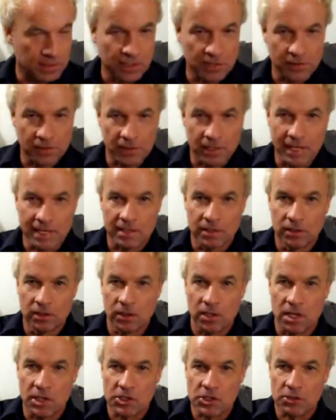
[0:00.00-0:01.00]
Nothing like a
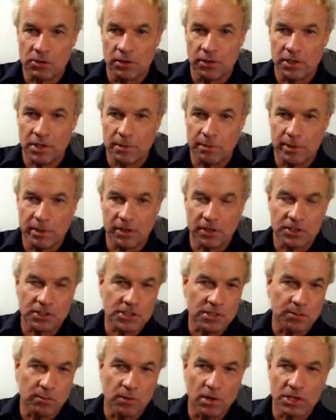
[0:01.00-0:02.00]
little Australian beer and
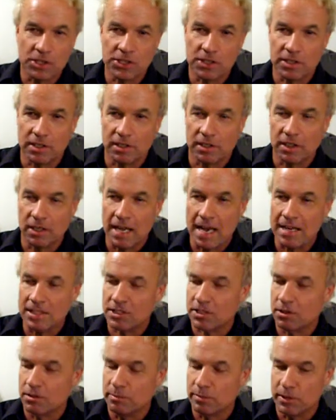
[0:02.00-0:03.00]
some Russian
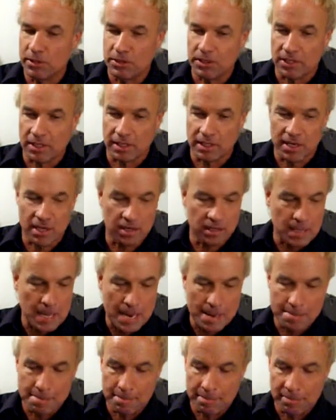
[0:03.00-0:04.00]
classical music, huh?
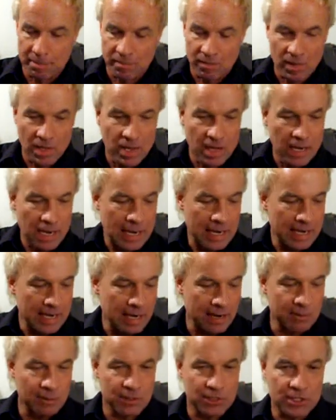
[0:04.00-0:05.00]
Hey,
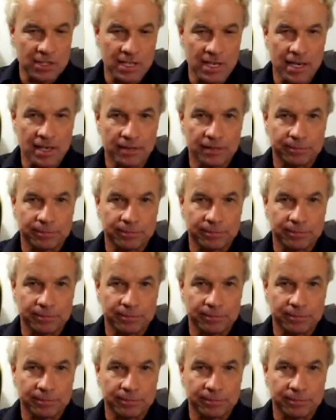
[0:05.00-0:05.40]
I was